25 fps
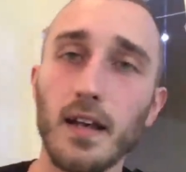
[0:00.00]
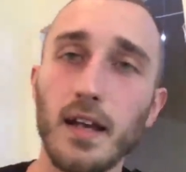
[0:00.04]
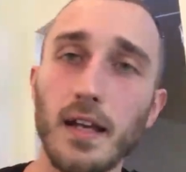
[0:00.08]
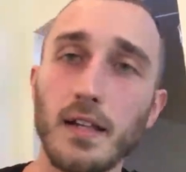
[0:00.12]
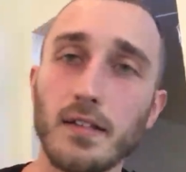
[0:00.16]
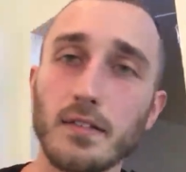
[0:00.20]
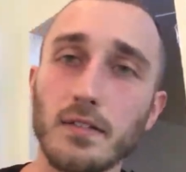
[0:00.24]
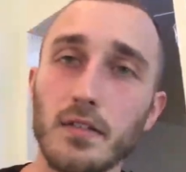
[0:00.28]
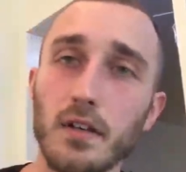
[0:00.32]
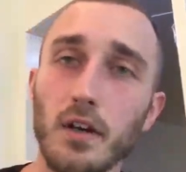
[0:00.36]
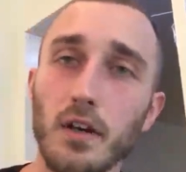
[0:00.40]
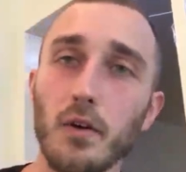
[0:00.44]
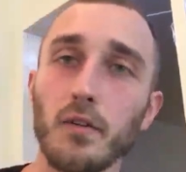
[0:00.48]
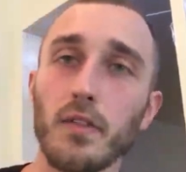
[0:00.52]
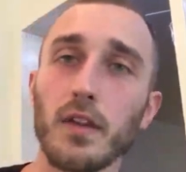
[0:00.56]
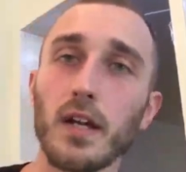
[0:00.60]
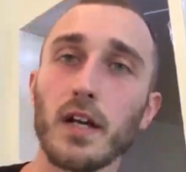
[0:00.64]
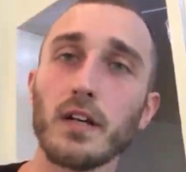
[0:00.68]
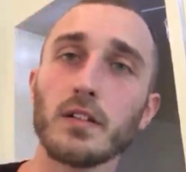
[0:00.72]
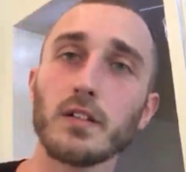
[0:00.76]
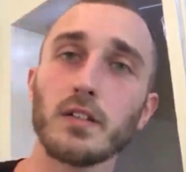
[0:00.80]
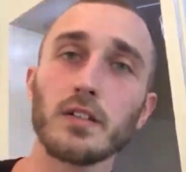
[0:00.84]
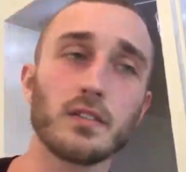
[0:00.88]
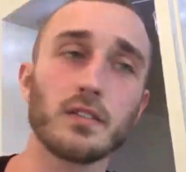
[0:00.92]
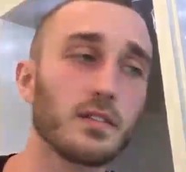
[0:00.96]
and so
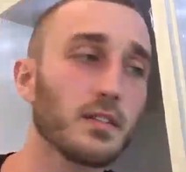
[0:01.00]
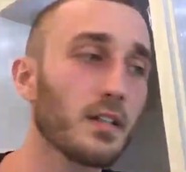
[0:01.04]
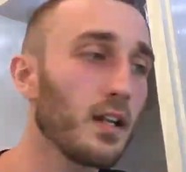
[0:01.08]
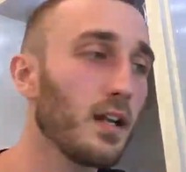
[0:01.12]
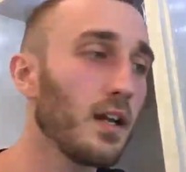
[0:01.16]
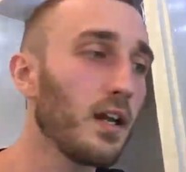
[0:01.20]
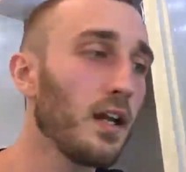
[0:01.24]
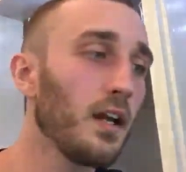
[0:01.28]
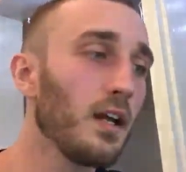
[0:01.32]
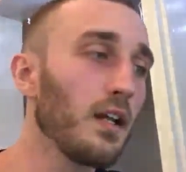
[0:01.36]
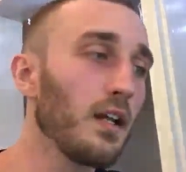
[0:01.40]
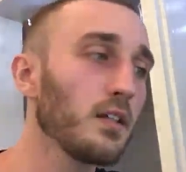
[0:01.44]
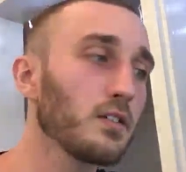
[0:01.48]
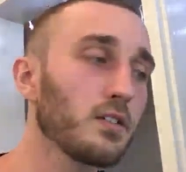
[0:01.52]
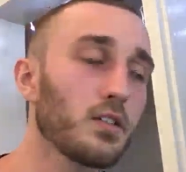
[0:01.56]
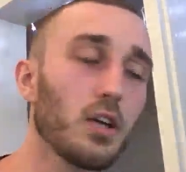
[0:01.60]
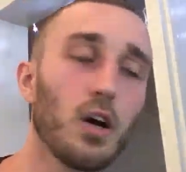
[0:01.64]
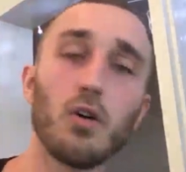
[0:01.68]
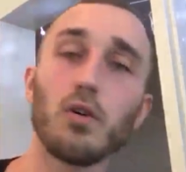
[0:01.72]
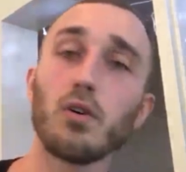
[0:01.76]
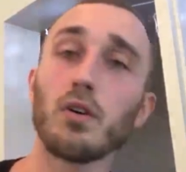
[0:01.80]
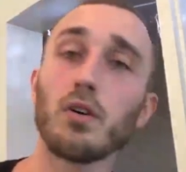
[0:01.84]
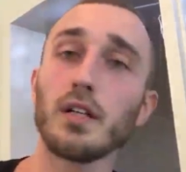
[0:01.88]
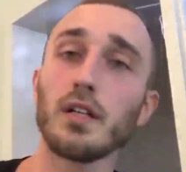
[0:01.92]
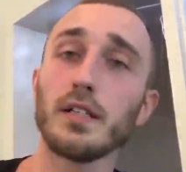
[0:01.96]
they're just
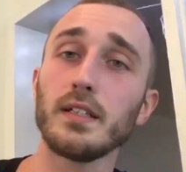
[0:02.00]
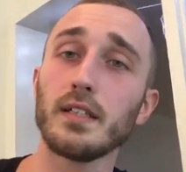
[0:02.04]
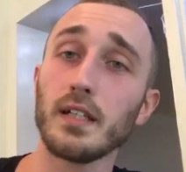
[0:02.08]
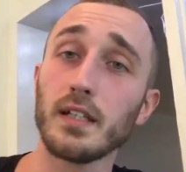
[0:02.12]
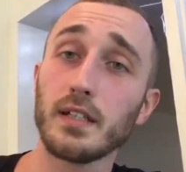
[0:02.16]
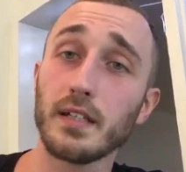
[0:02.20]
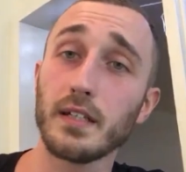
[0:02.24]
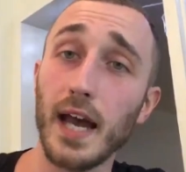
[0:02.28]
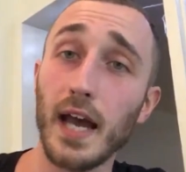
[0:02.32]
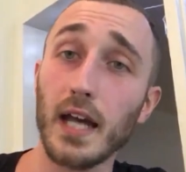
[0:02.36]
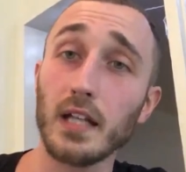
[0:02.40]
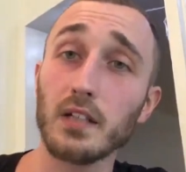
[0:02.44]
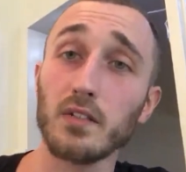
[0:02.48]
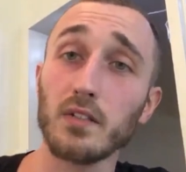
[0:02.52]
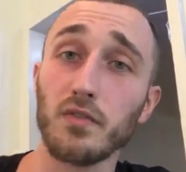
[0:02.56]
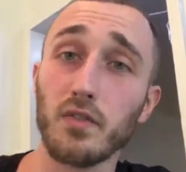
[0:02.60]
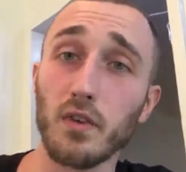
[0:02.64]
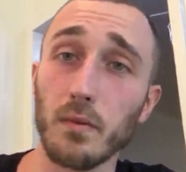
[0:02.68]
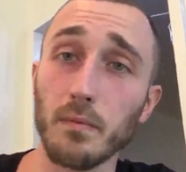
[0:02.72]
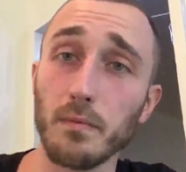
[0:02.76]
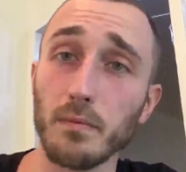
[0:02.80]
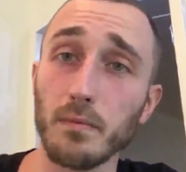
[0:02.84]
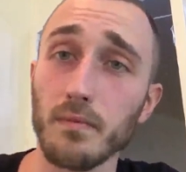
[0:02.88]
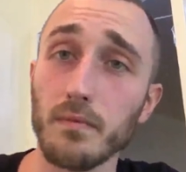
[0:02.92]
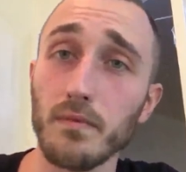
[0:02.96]
totally detached
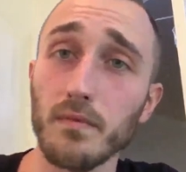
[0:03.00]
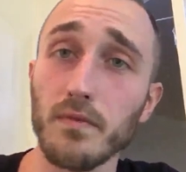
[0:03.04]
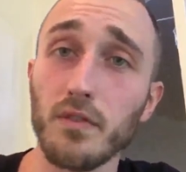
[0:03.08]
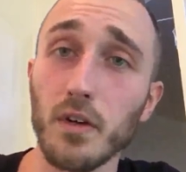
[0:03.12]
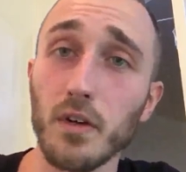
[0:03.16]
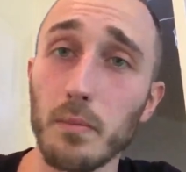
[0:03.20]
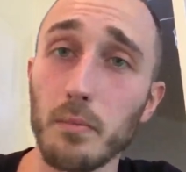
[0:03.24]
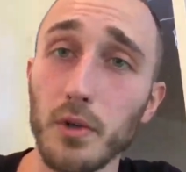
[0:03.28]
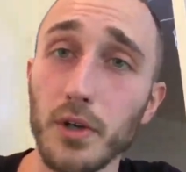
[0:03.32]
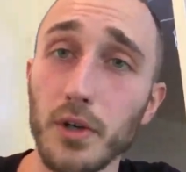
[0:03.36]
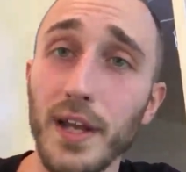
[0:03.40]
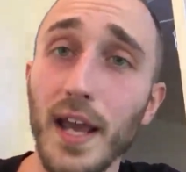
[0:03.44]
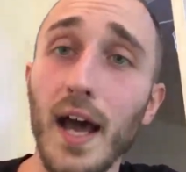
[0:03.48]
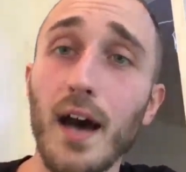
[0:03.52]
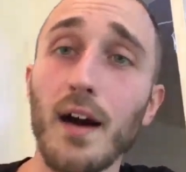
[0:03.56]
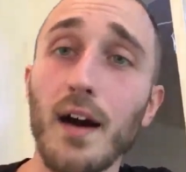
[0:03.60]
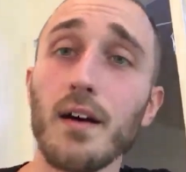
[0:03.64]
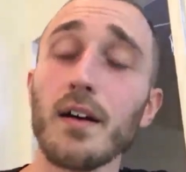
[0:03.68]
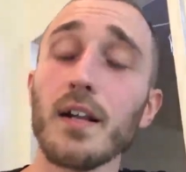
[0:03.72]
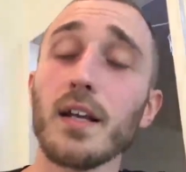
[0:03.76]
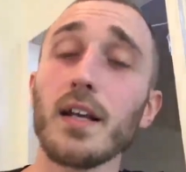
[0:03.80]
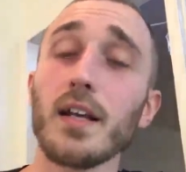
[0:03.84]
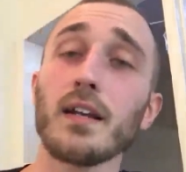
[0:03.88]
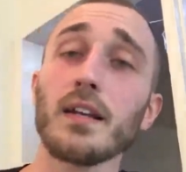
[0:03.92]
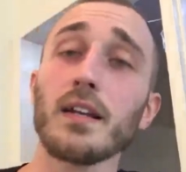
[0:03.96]
from
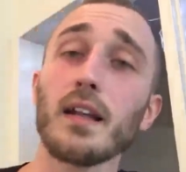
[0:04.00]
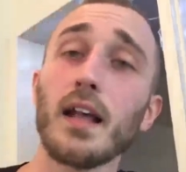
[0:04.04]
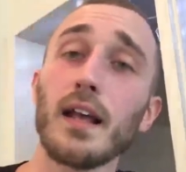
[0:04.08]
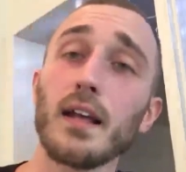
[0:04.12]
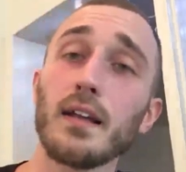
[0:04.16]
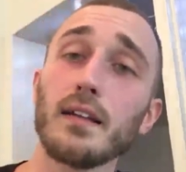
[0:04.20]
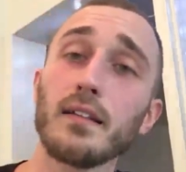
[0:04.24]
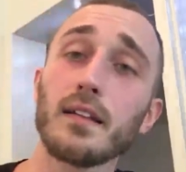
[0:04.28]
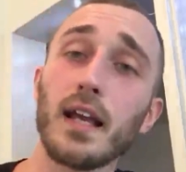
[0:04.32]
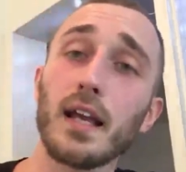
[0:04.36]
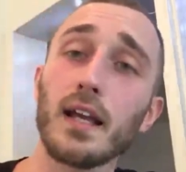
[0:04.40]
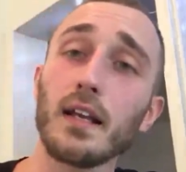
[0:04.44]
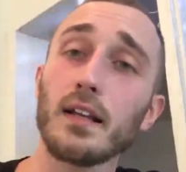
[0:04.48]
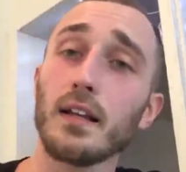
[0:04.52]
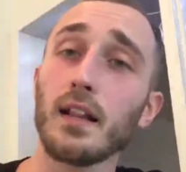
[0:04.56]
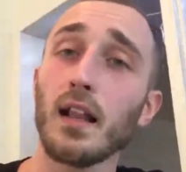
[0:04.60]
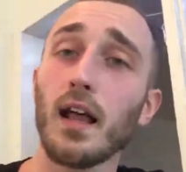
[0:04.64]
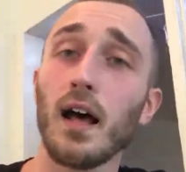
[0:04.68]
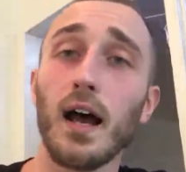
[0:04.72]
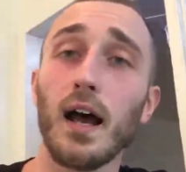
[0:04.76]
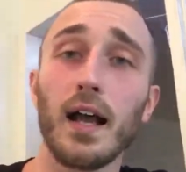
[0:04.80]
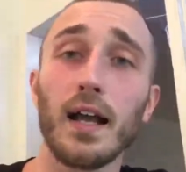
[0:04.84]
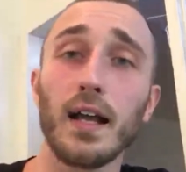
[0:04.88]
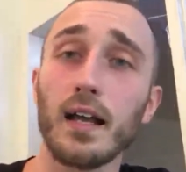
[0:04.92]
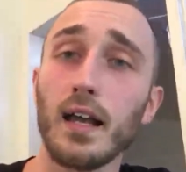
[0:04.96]
reality, and they
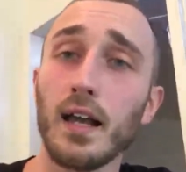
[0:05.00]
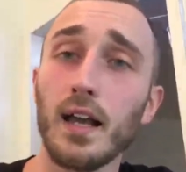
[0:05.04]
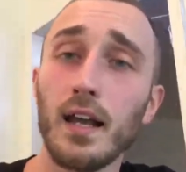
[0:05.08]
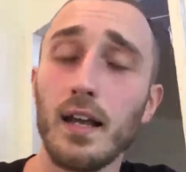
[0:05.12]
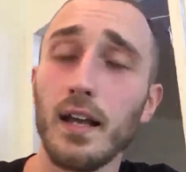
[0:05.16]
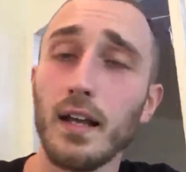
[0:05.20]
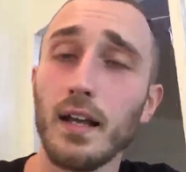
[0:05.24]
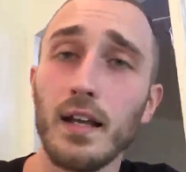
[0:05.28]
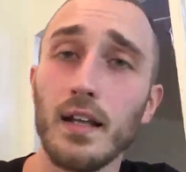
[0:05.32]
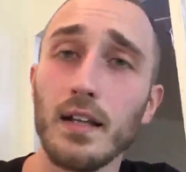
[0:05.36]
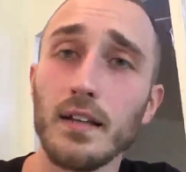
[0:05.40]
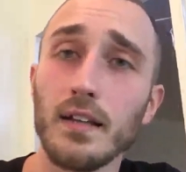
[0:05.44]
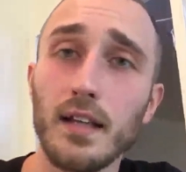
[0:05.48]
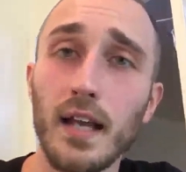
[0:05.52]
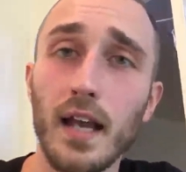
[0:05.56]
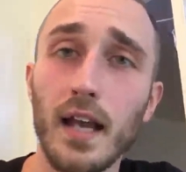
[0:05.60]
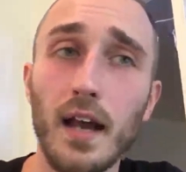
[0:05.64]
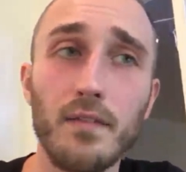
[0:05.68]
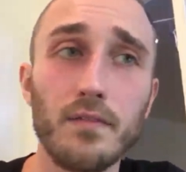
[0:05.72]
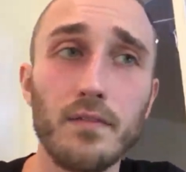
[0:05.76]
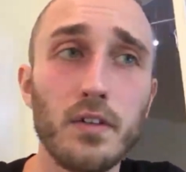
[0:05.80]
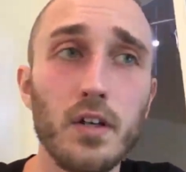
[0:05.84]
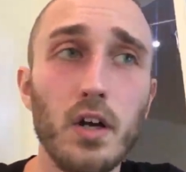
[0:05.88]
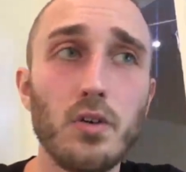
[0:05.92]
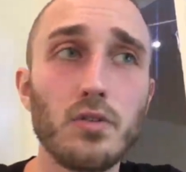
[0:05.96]

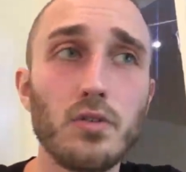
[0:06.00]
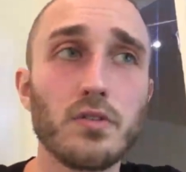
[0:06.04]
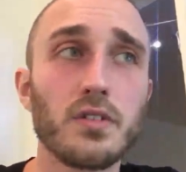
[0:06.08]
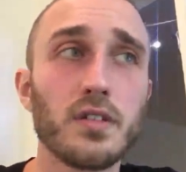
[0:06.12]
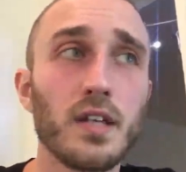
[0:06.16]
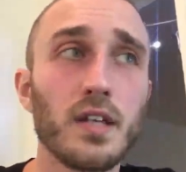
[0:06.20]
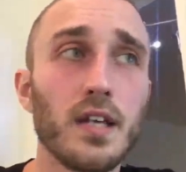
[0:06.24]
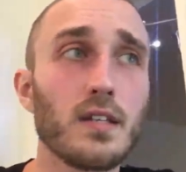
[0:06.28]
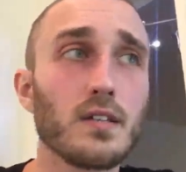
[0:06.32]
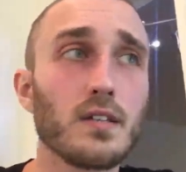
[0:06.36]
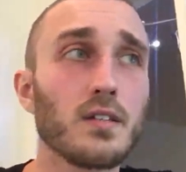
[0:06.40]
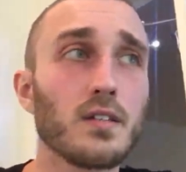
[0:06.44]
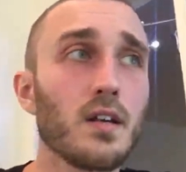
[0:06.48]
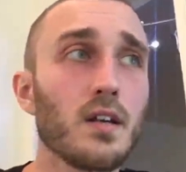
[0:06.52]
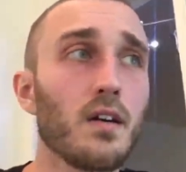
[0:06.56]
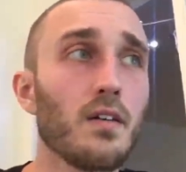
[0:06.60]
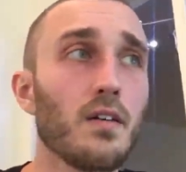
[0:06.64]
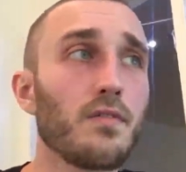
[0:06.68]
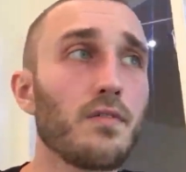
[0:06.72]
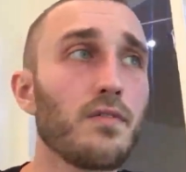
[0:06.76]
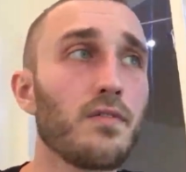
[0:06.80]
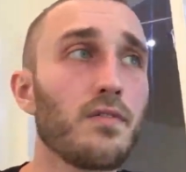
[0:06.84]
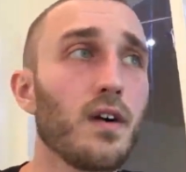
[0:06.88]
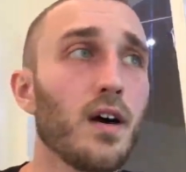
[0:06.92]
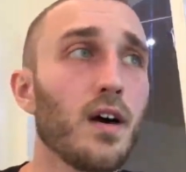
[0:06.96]
have no sense
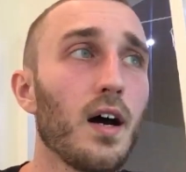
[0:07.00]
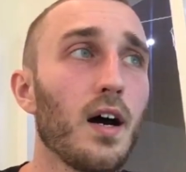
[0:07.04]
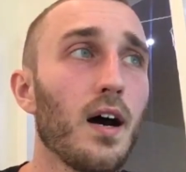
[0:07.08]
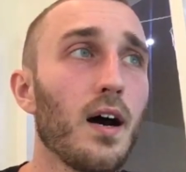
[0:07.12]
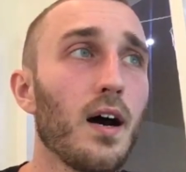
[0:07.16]
of